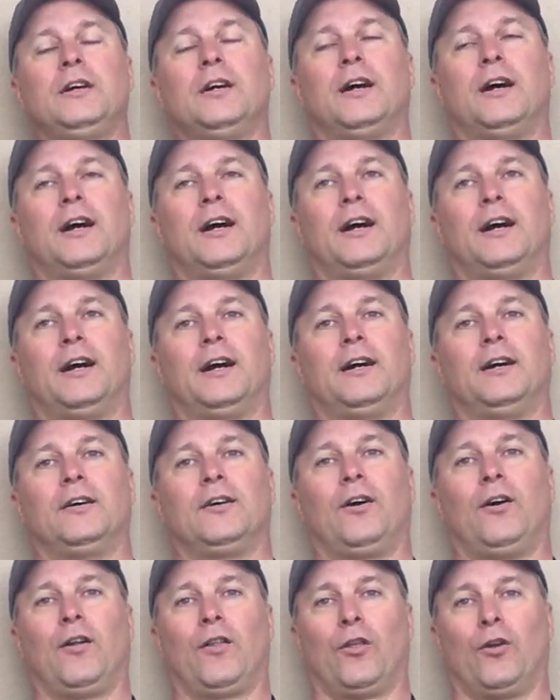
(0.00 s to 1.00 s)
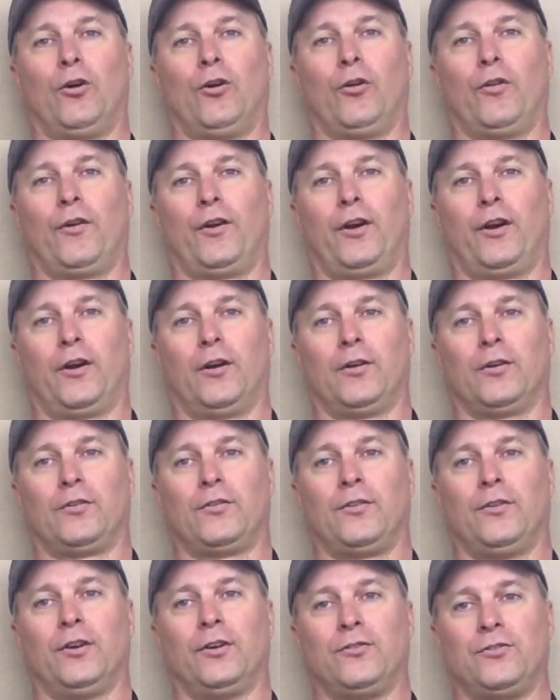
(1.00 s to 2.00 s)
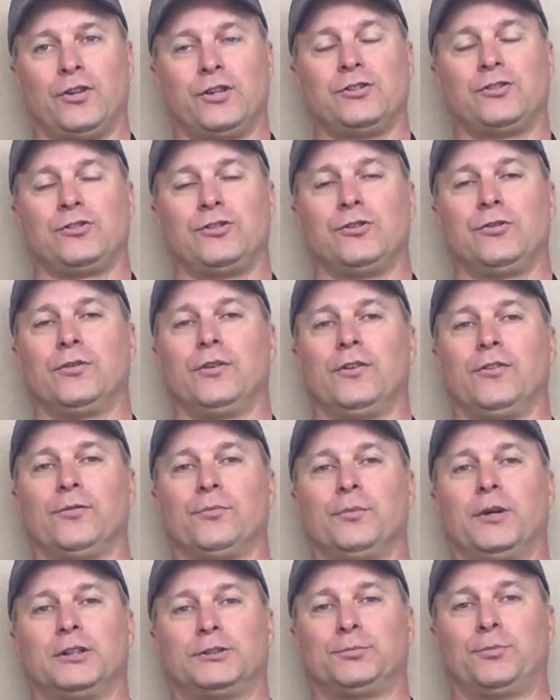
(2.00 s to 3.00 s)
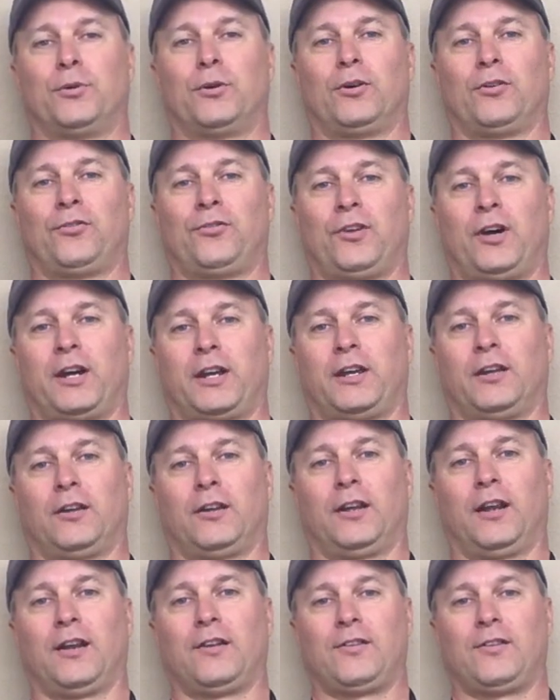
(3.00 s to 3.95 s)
Although their tissue is much more succulent,